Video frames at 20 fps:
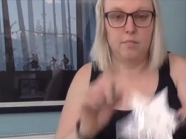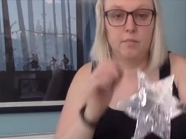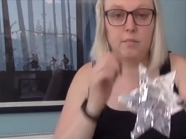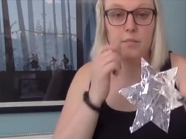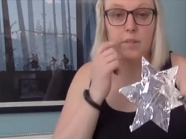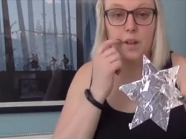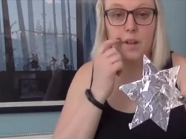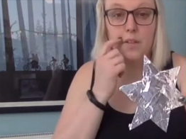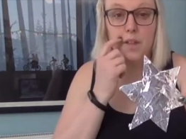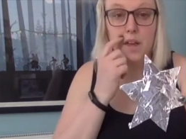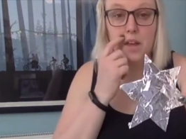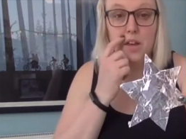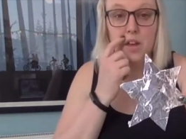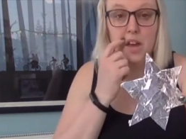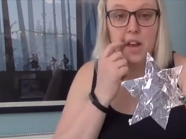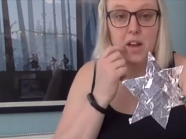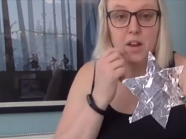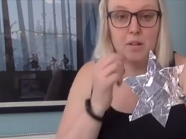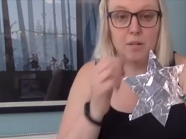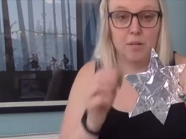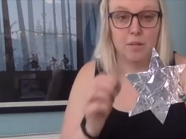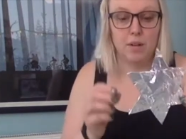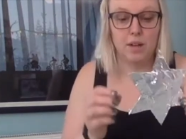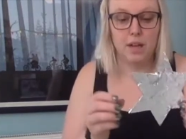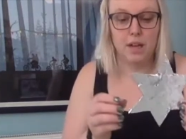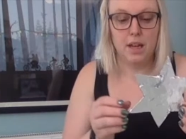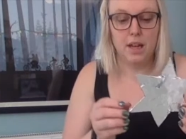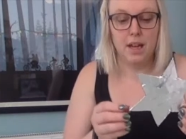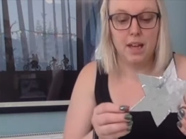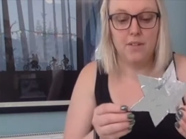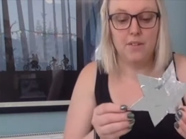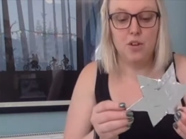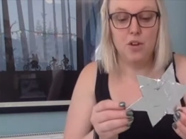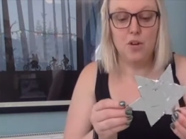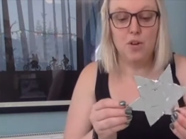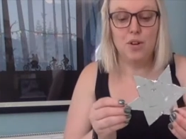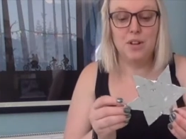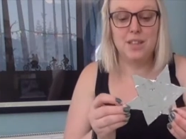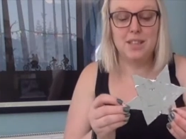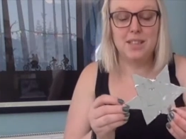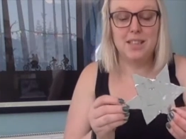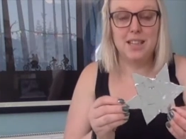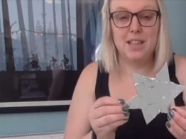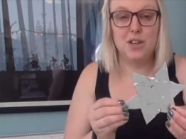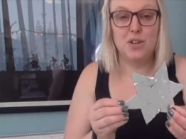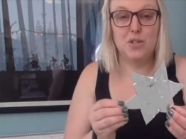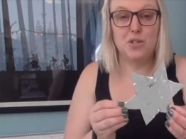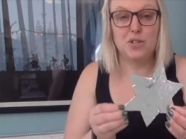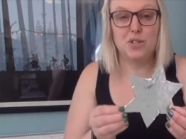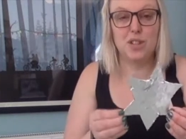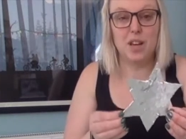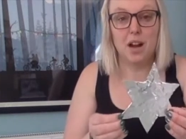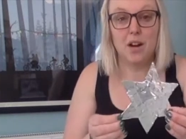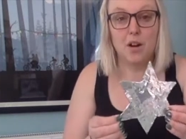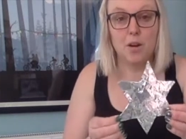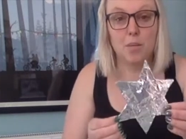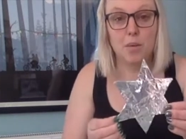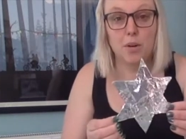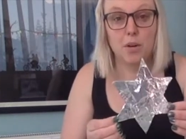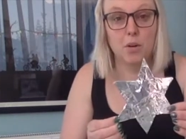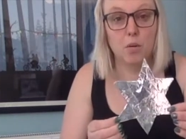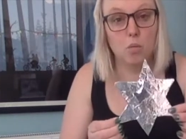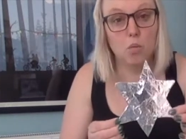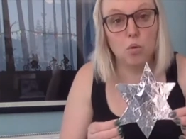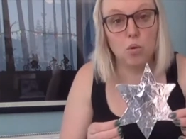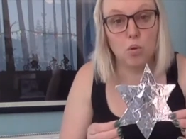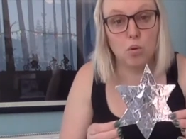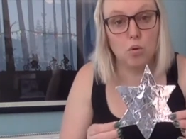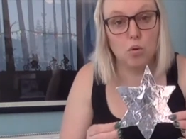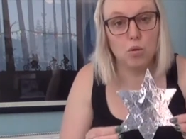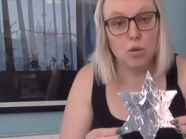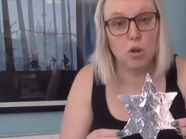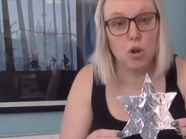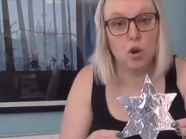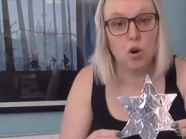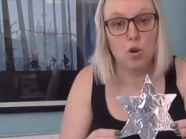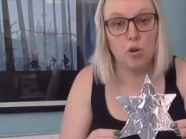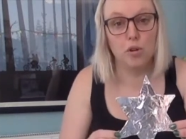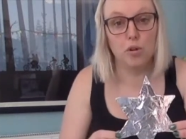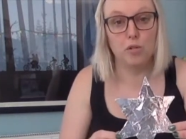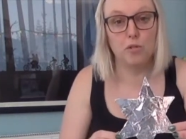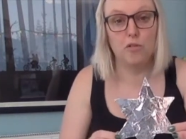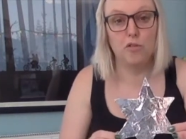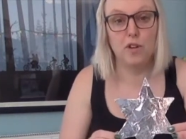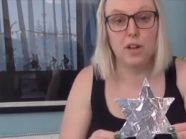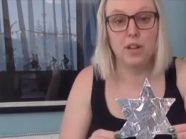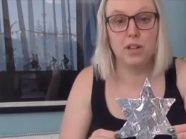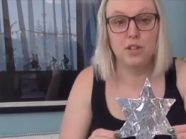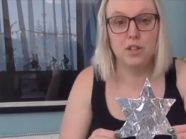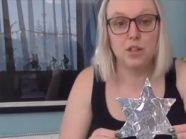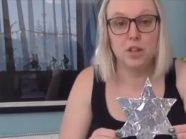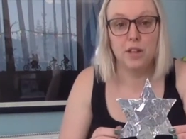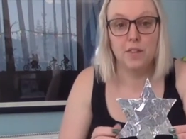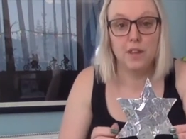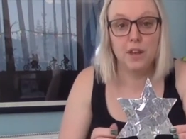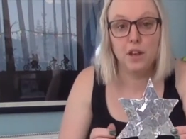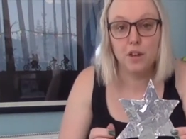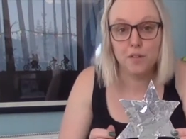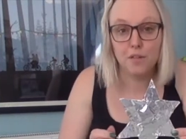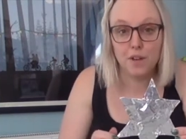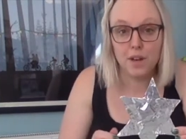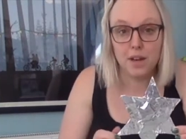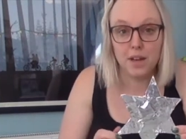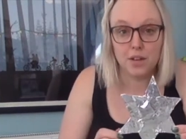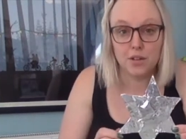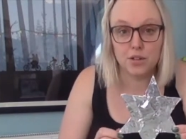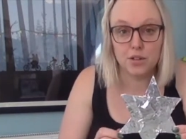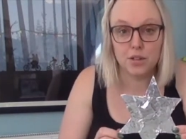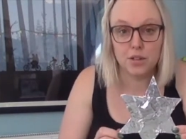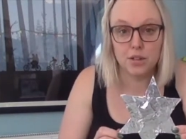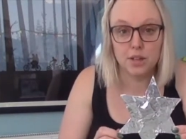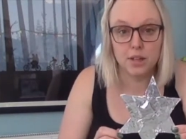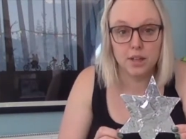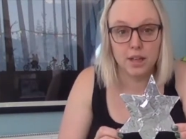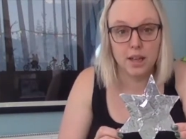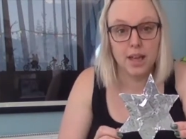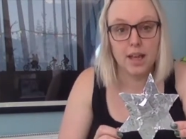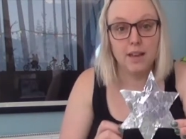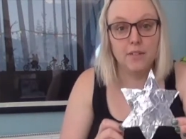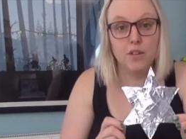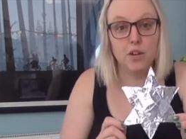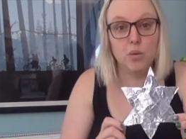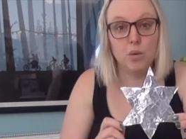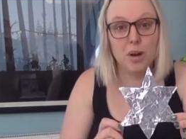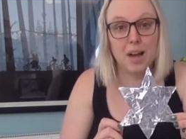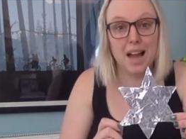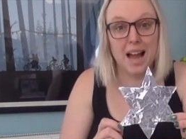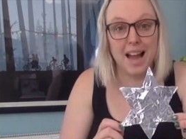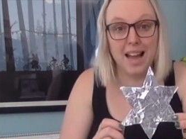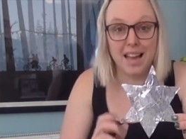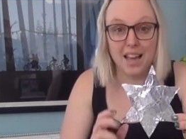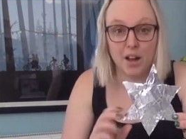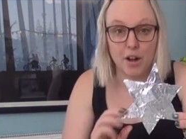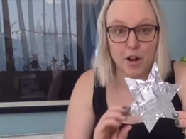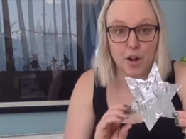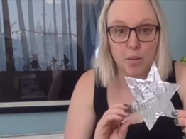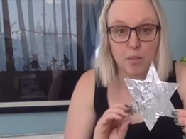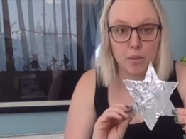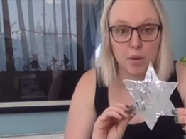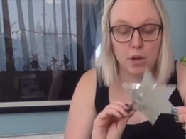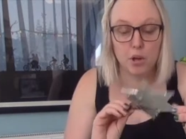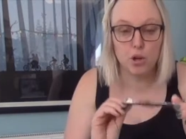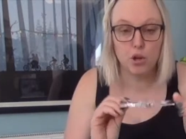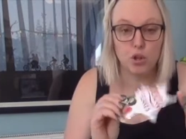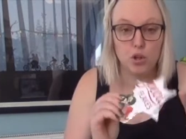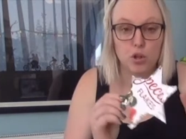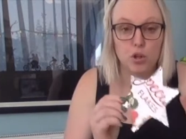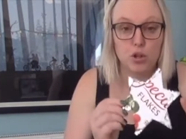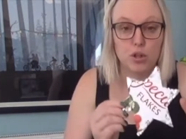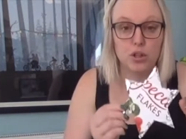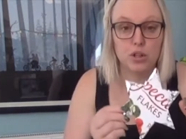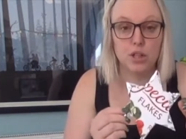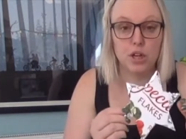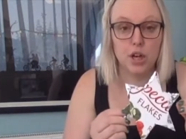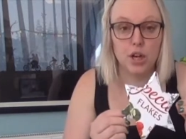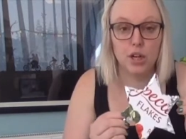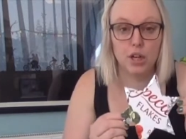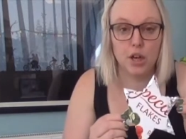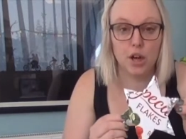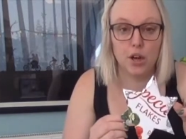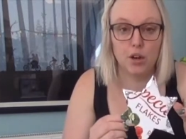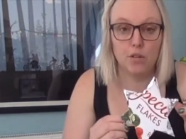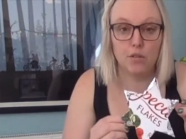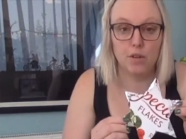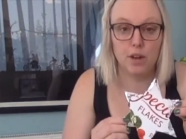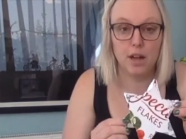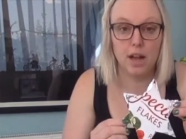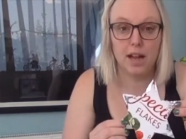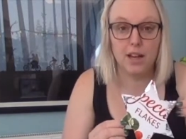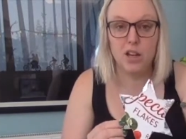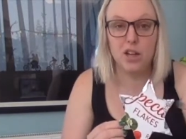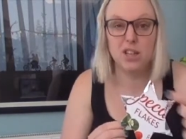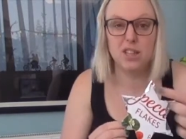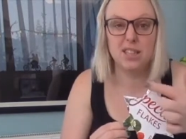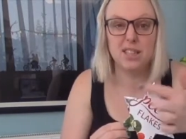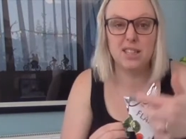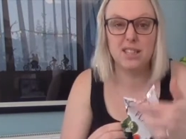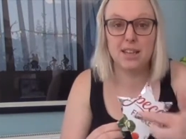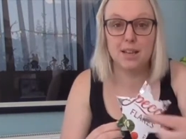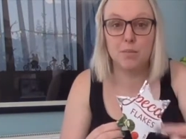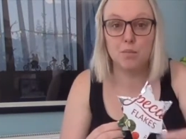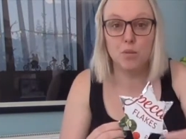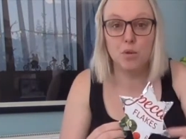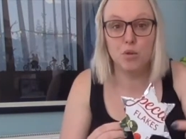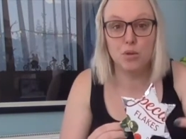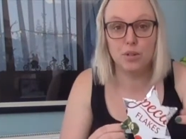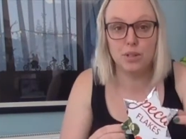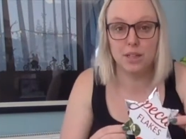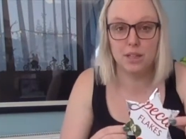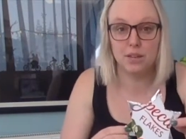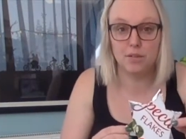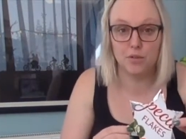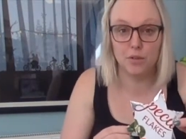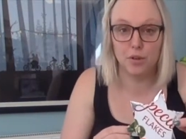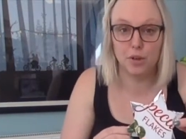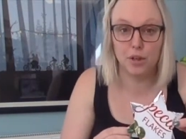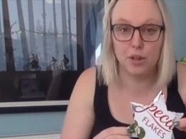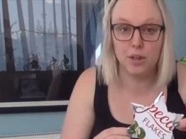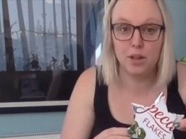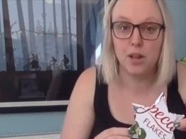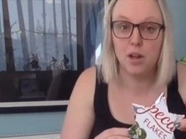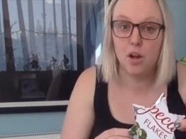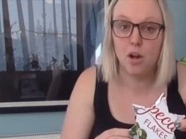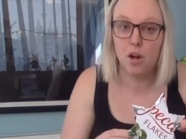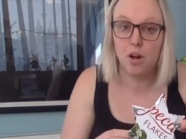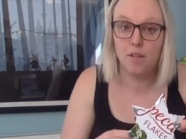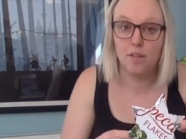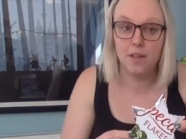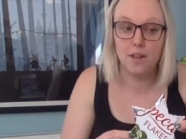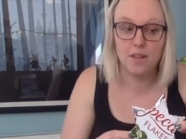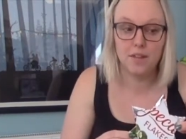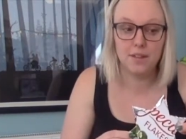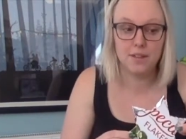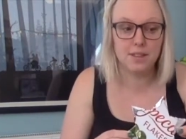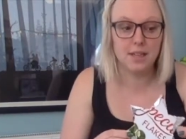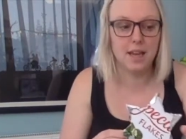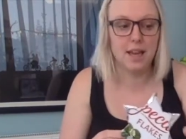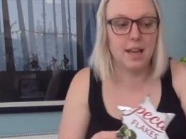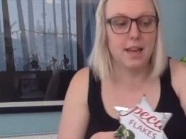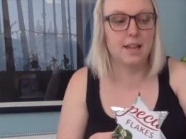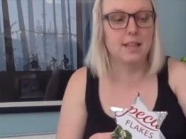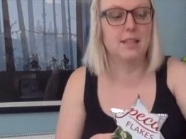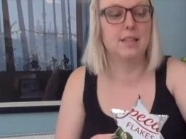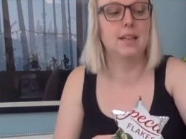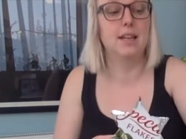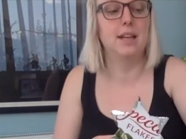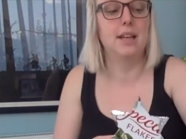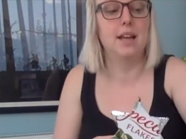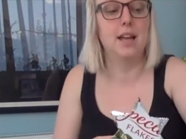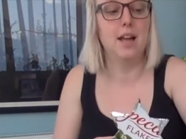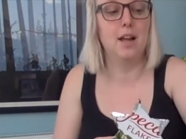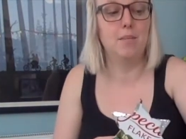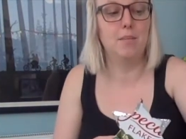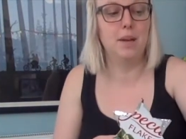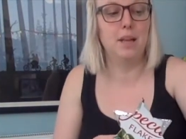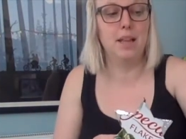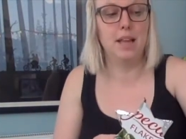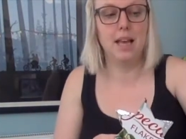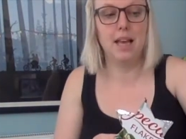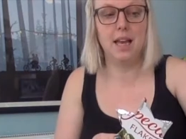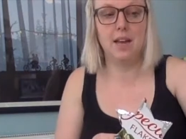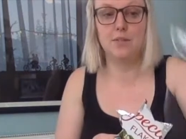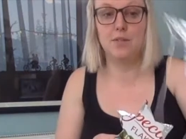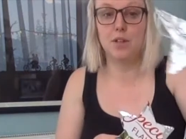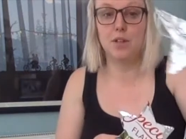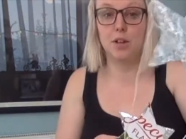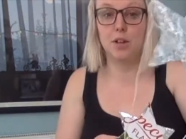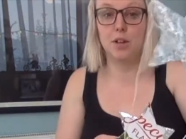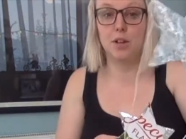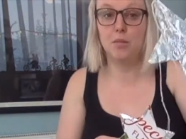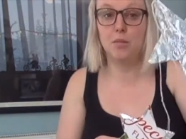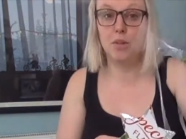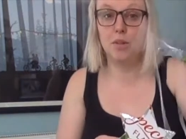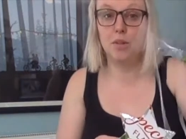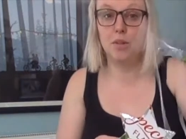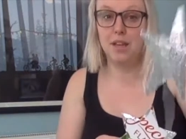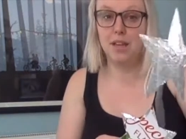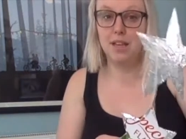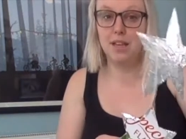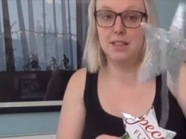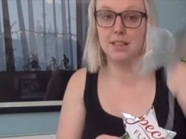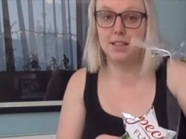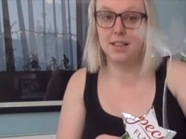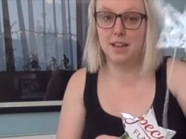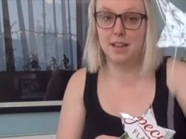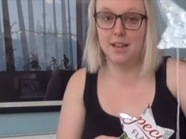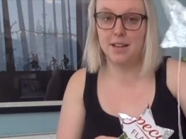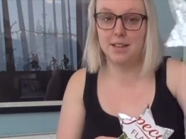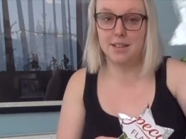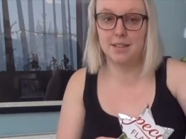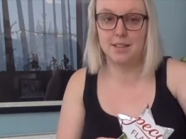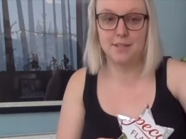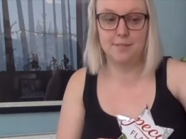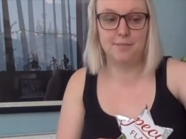And there you go. If you're going to stick your star up on a wall or your fridge, then you're finished. If you want to hang it up, you can turn it over and you can stick more tinfoil on the other side, a bit like I've done with these stars.